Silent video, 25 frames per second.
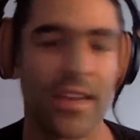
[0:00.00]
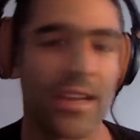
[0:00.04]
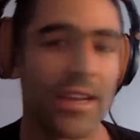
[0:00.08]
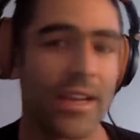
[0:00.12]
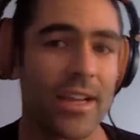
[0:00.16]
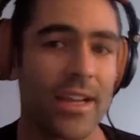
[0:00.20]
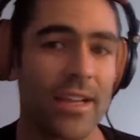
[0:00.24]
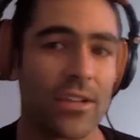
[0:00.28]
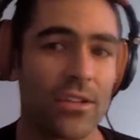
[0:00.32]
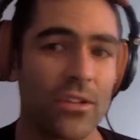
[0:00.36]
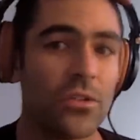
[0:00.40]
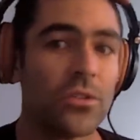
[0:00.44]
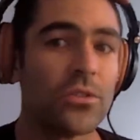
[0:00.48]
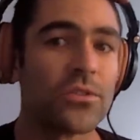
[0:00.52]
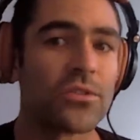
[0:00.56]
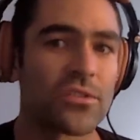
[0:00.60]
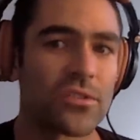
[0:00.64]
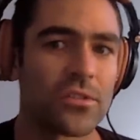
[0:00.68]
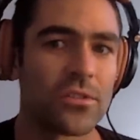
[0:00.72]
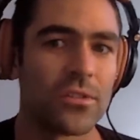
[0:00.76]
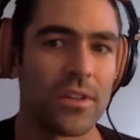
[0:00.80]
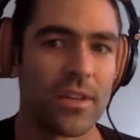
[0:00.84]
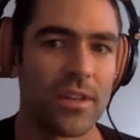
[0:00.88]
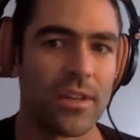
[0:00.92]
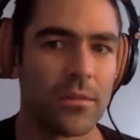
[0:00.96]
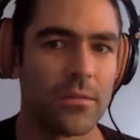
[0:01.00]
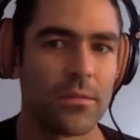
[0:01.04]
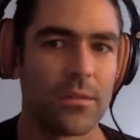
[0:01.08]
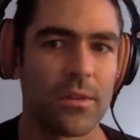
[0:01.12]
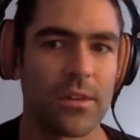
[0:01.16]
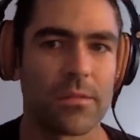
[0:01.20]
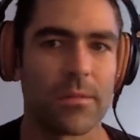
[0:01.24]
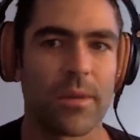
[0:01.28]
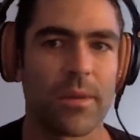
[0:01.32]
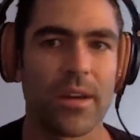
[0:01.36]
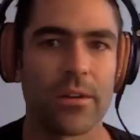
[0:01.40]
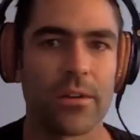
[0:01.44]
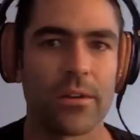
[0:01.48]
I got used to it
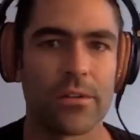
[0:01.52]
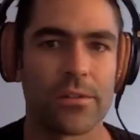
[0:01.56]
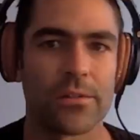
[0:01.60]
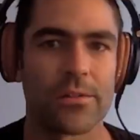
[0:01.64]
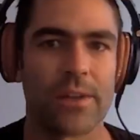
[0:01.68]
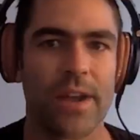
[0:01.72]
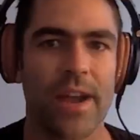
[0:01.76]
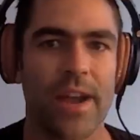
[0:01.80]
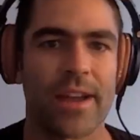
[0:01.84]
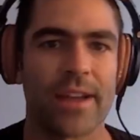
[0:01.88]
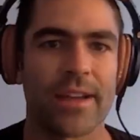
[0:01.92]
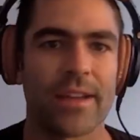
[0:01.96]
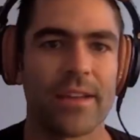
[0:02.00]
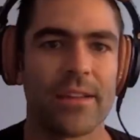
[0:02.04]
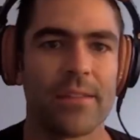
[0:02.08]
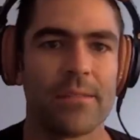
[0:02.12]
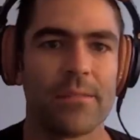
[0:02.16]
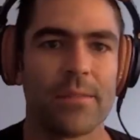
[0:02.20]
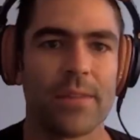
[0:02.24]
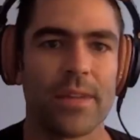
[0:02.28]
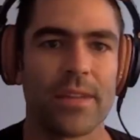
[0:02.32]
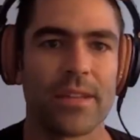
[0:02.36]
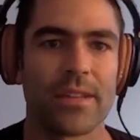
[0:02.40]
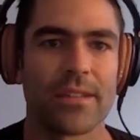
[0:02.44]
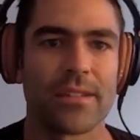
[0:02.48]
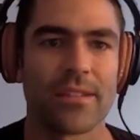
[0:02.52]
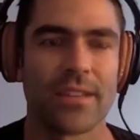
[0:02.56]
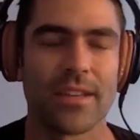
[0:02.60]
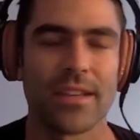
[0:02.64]
with my old racket, but